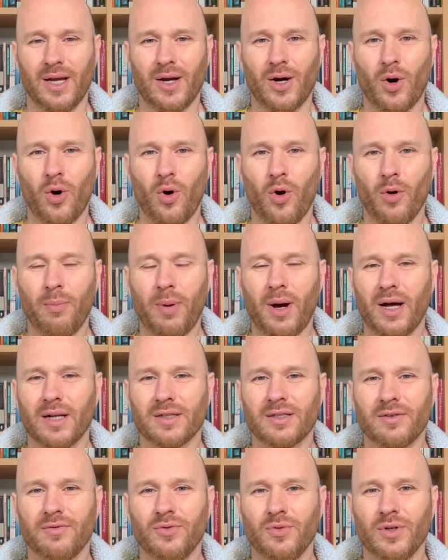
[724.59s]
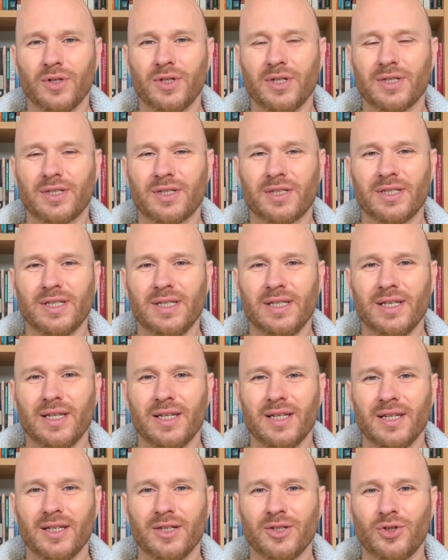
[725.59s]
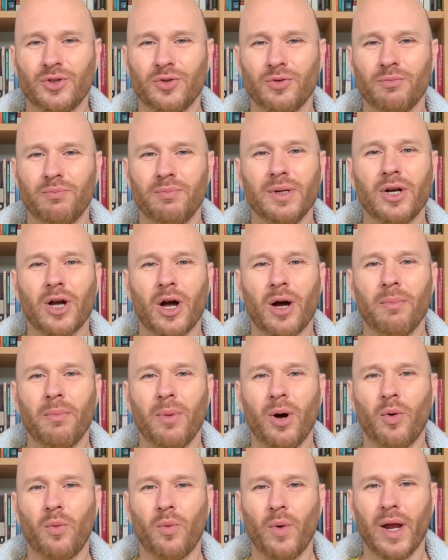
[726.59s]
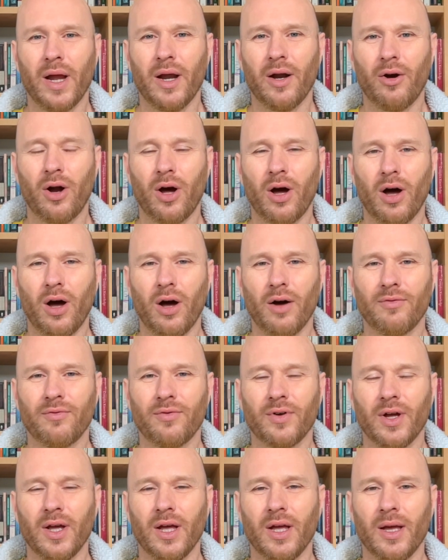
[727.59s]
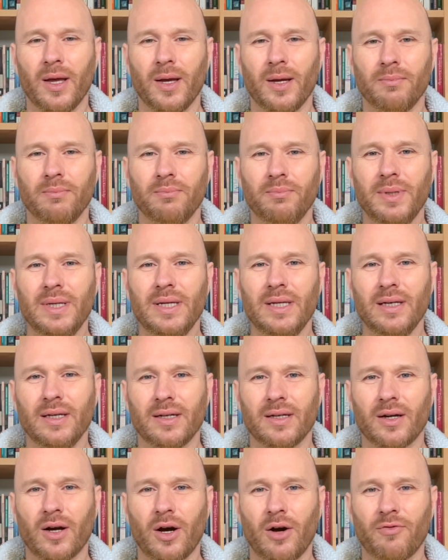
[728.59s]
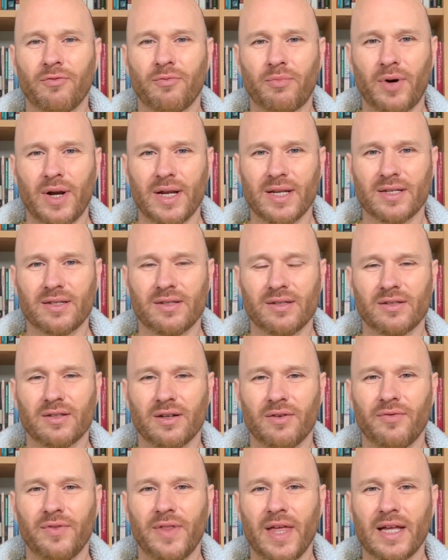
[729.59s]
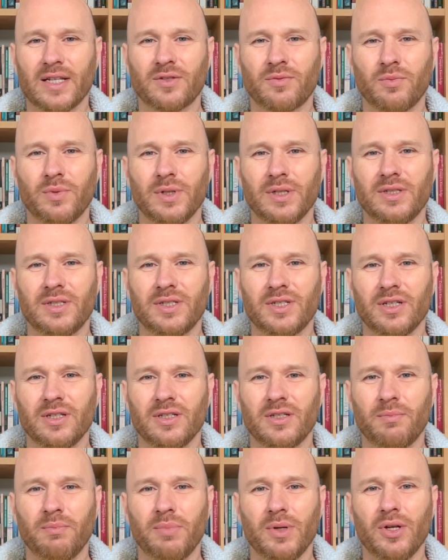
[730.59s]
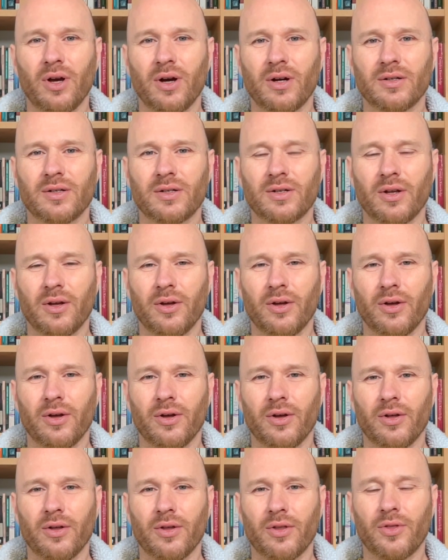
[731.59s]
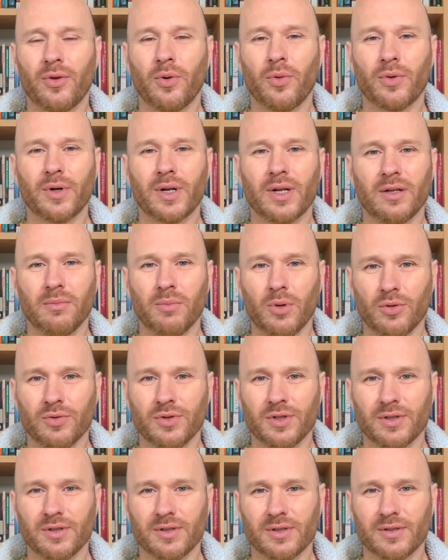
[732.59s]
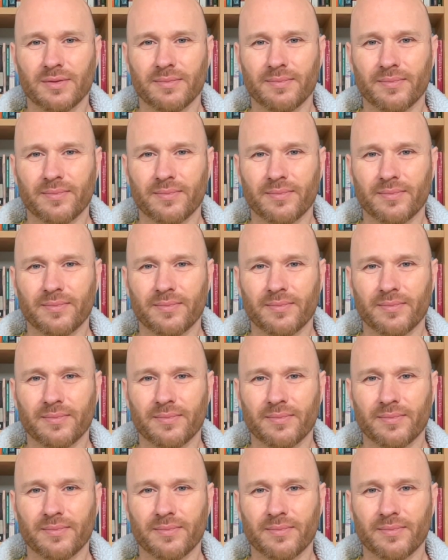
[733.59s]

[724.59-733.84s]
All parts of you are just seeking to become aware of being, of presence, of that which is beyond thought and emotions.